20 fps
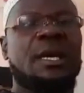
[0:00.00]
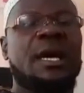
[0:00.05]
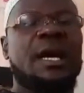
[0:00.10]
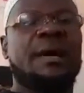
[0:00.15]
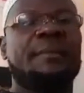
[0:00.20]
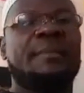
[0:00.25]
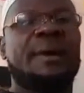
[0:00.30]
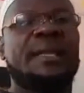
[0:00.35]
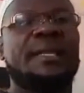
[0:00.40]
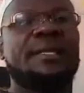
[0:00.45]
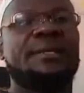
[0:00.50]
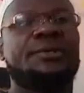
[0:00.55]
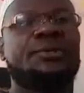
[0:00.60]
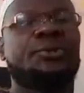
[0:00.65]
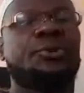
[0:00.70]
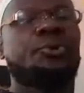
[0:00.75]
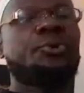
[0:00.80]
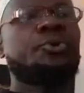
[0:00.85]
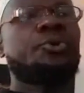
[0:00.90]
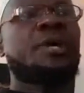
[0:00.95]
I managed
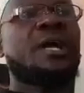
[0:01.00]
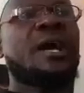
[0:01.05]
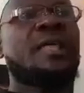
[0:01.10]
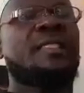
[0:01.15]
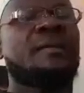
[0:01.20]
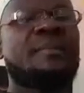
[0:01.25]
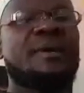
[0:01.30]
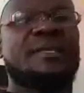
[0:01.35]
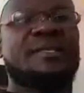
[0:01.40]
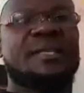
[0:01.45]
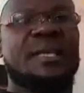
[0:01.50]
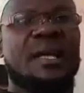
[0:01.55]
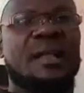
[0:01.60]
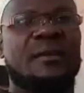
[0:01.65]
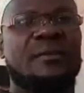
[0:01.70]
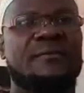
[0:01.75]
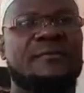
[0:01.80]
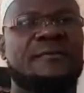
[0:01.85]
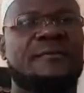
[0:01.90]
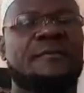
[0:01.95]
to gather
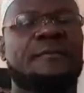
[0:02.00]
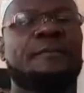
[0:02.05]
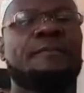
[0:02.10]
myself